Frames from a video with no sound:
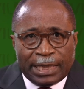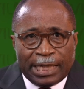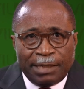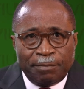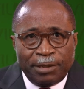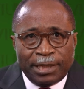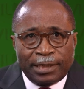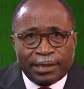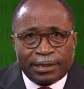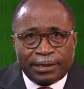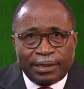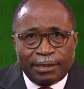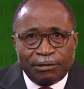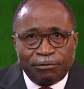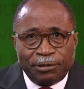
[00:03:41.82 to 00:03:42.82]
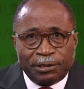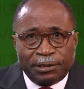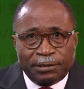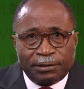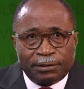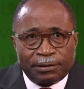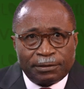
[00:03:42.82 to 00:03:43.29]
And may I extend
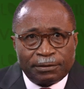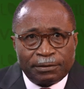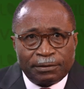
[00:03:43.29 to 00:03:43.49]
greetings